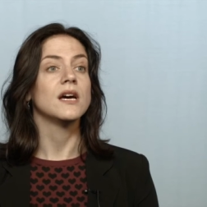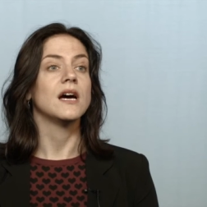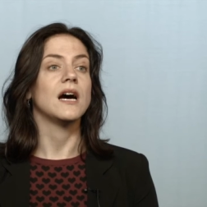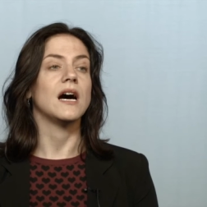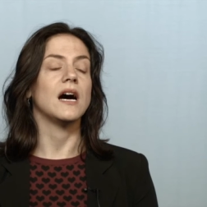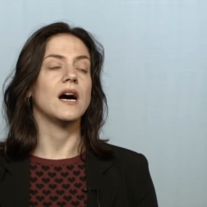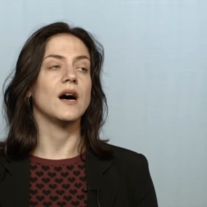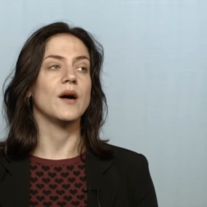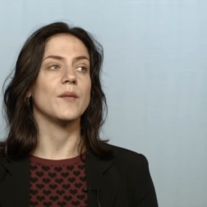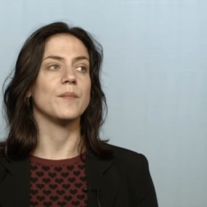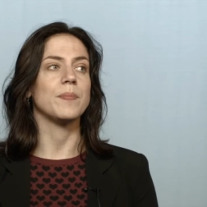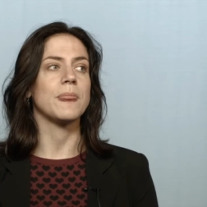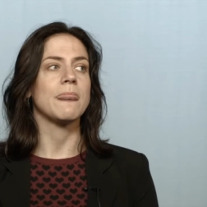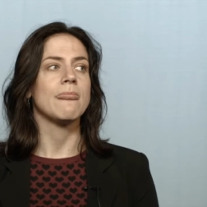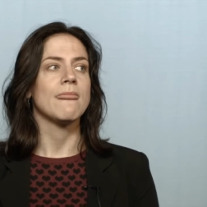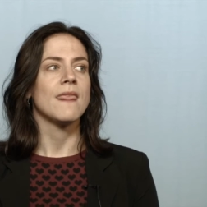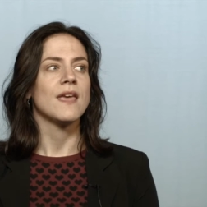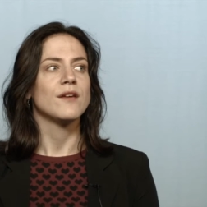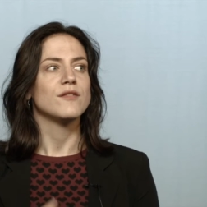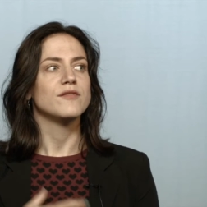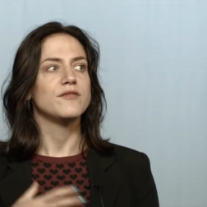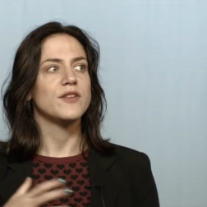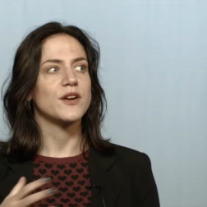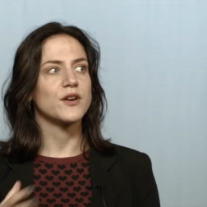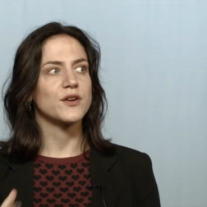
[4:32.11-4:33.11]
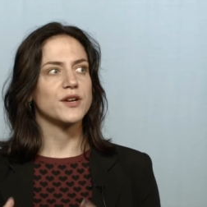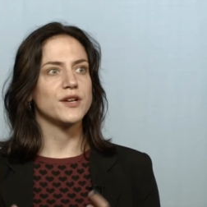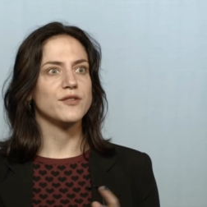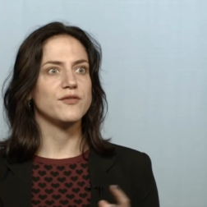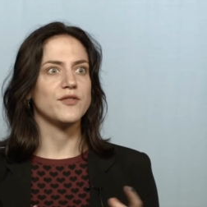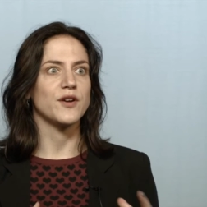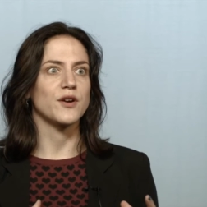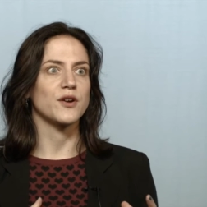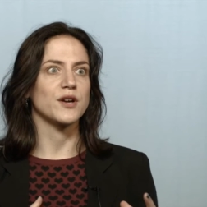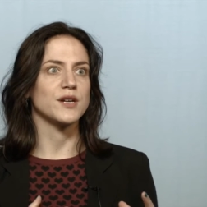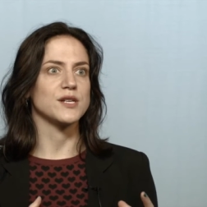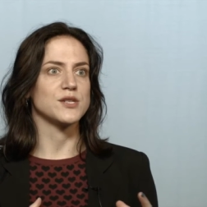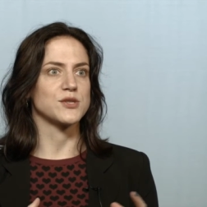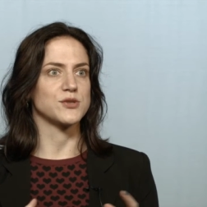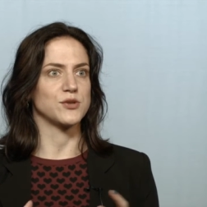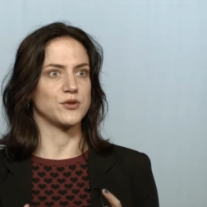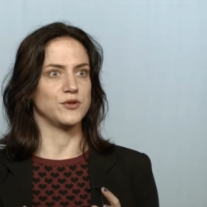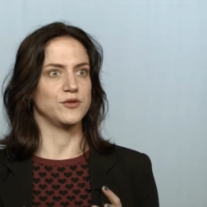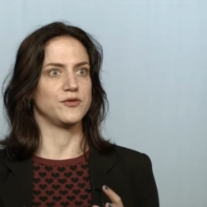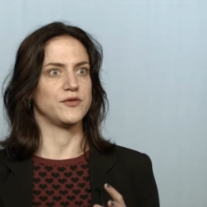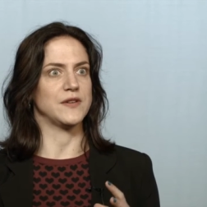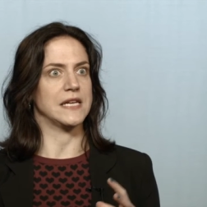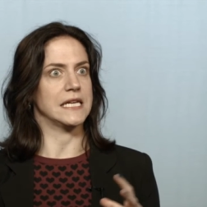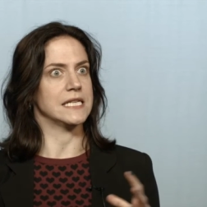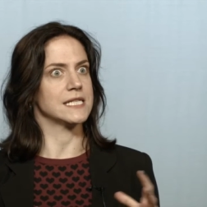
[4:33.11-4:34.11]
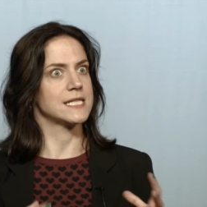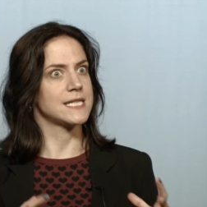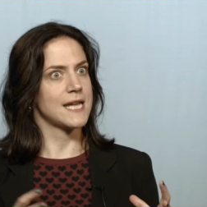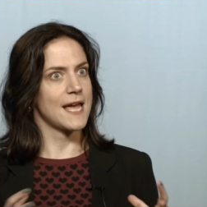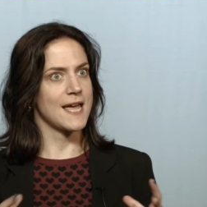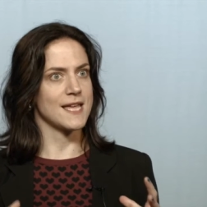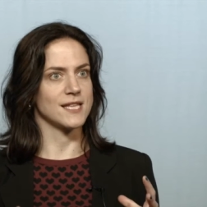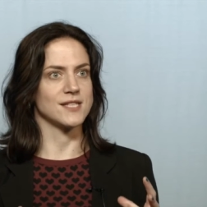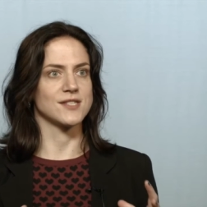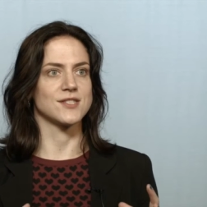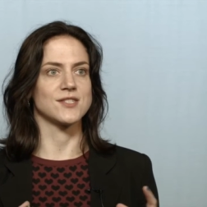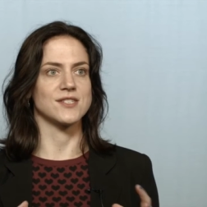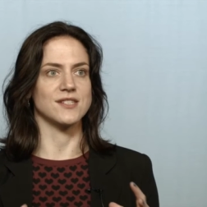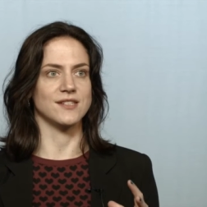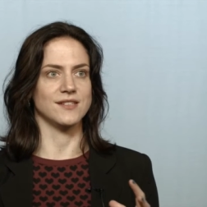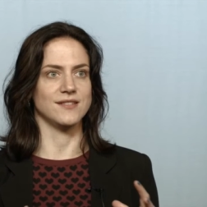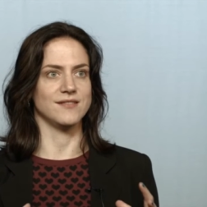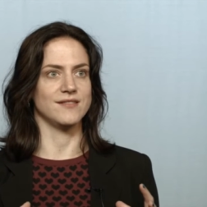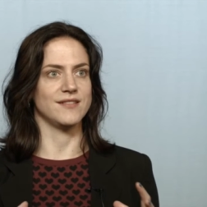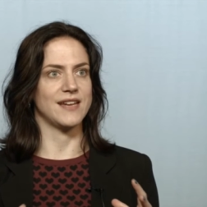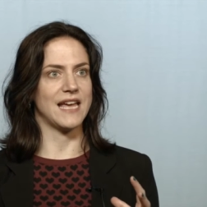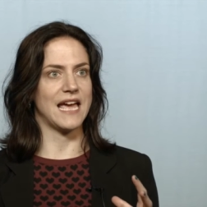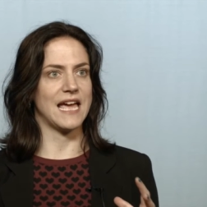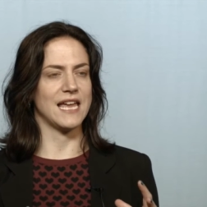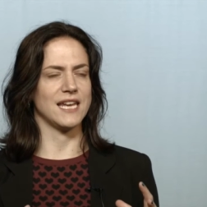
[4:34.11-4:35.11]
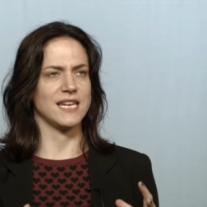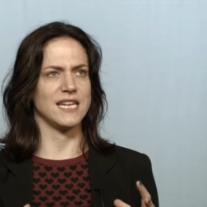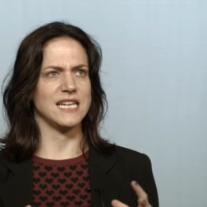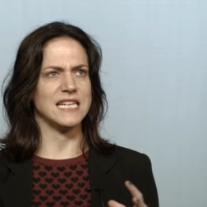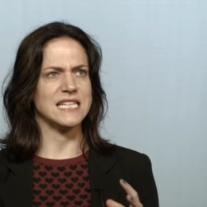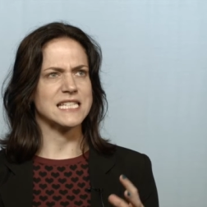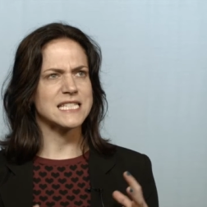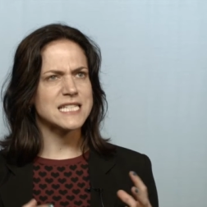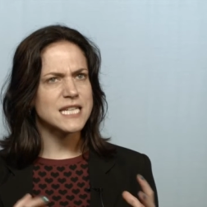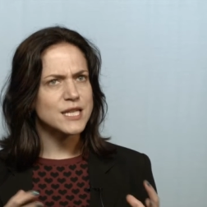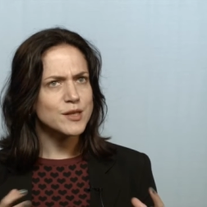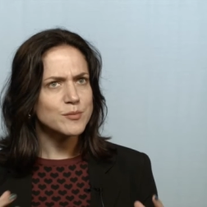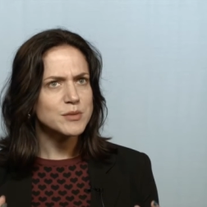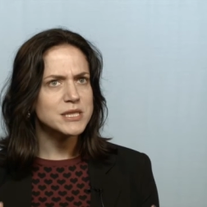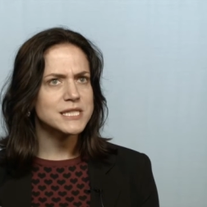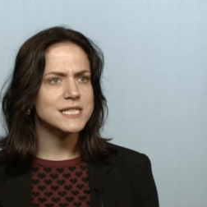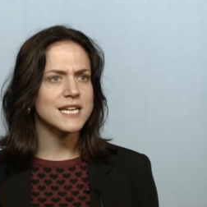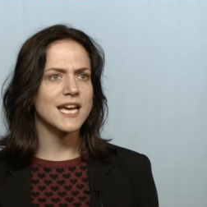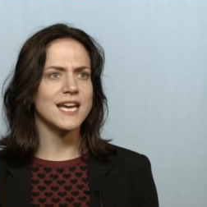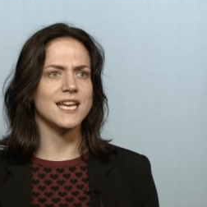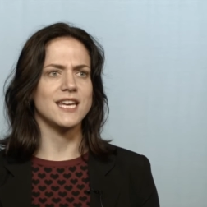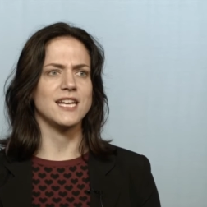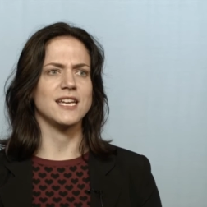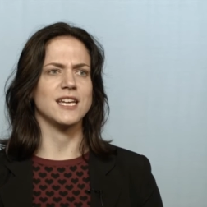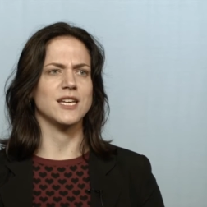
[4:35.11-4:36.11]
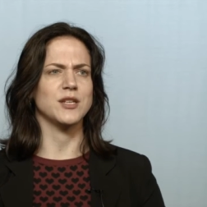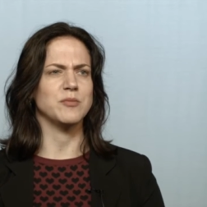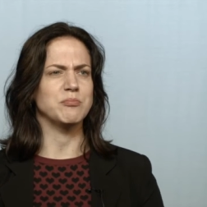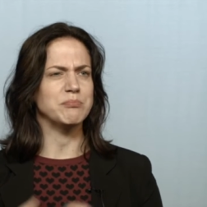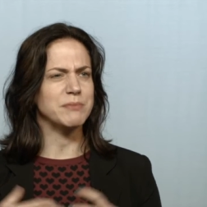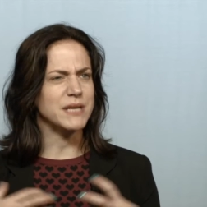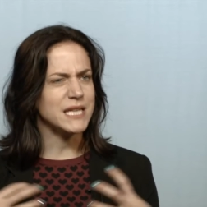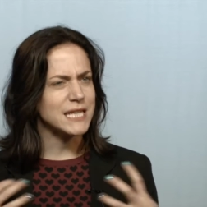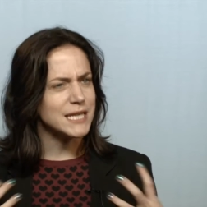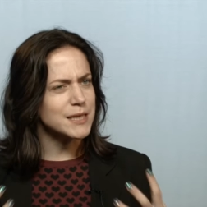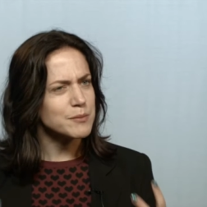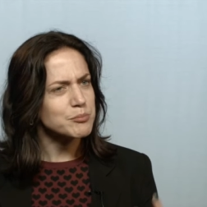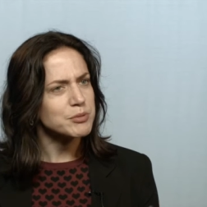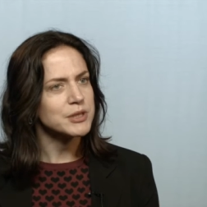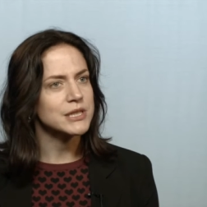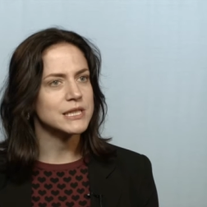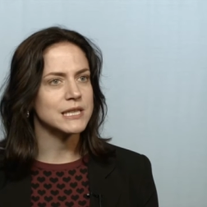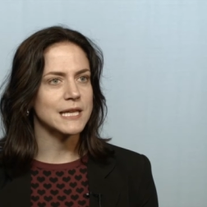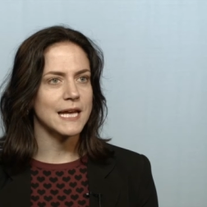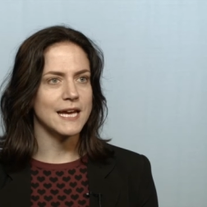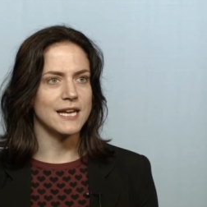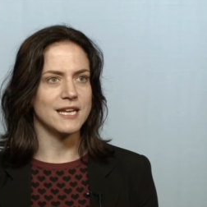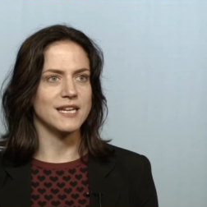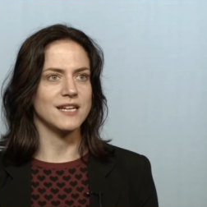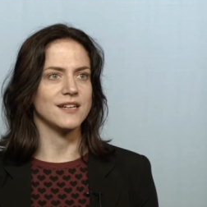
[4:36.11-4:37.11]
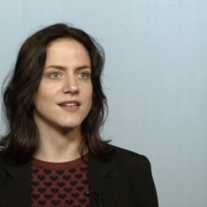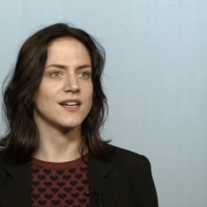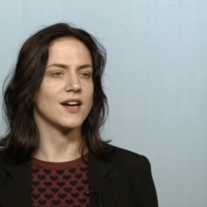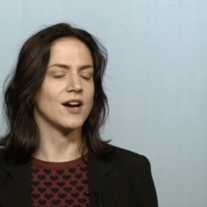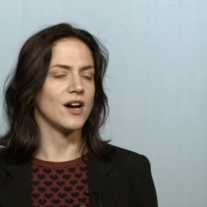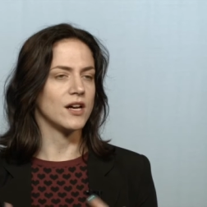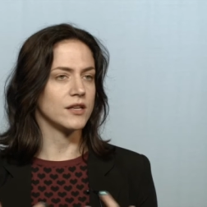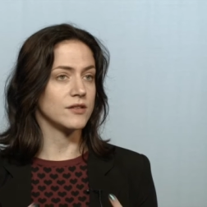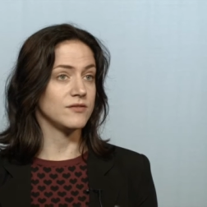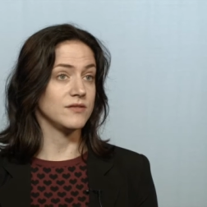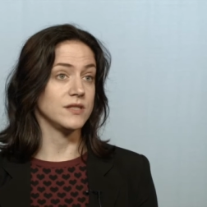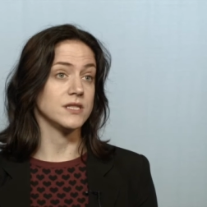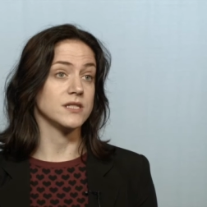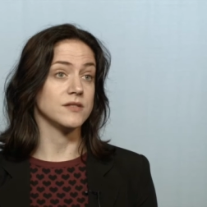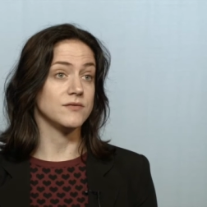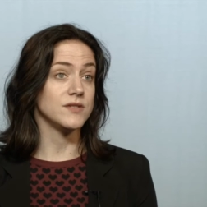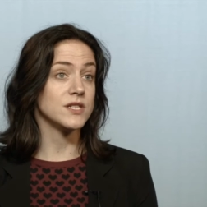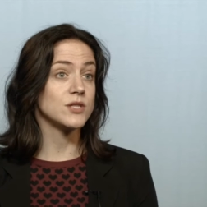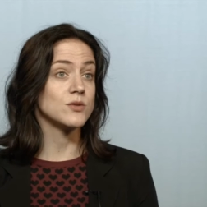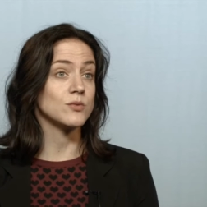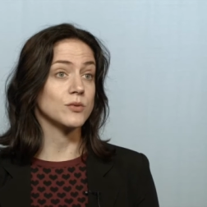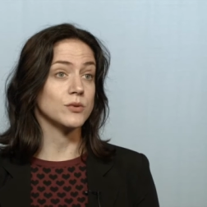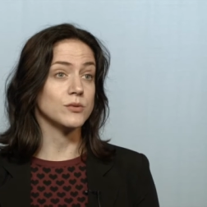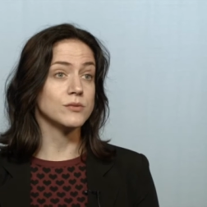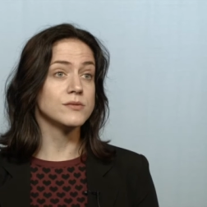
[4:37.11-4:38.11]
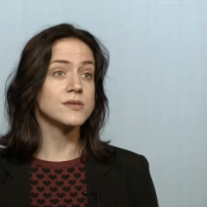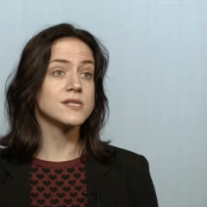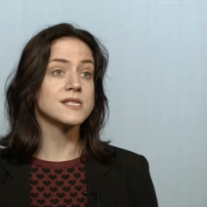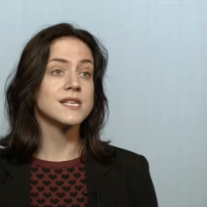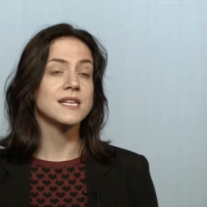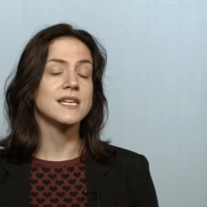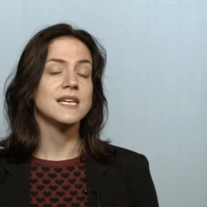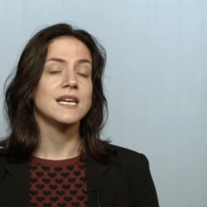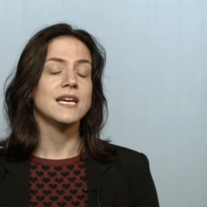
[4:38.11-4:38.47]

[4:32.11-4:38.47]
Um, very, very sort of intense and, and intimidating and manipulating kind of individuals.